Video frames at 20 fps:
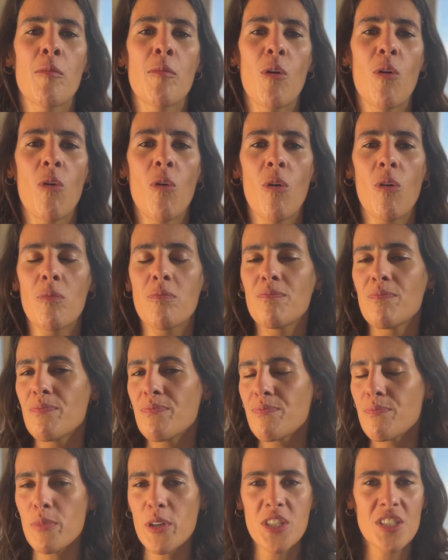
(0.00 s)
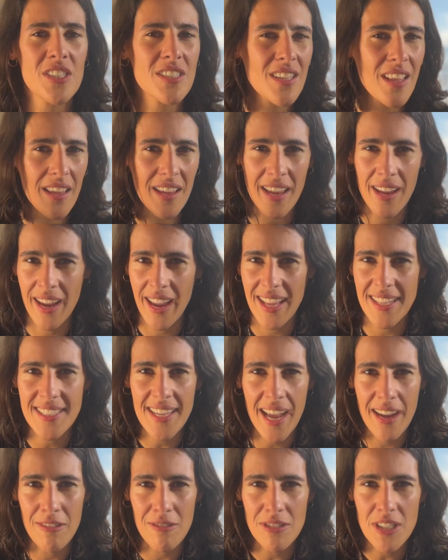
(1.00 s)
or bushes that could get
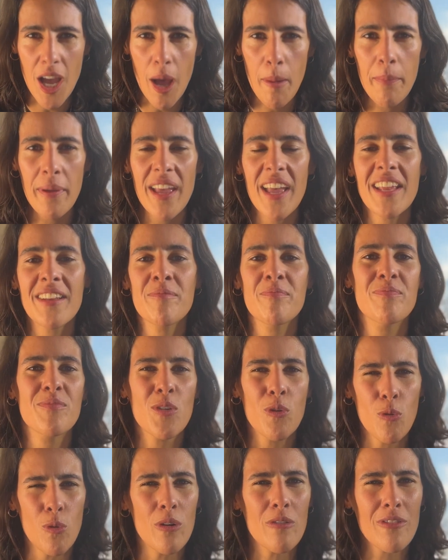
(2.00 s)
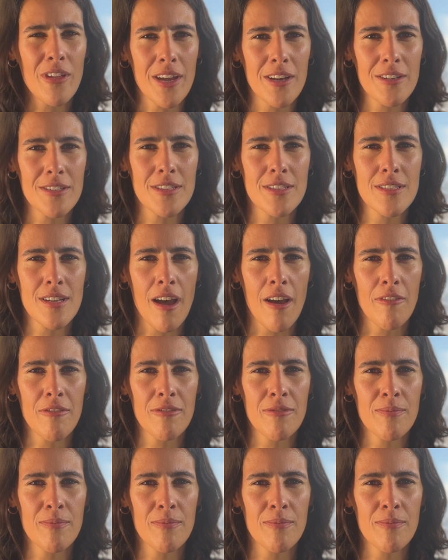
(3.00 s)
tangled up in, all of that good stuff.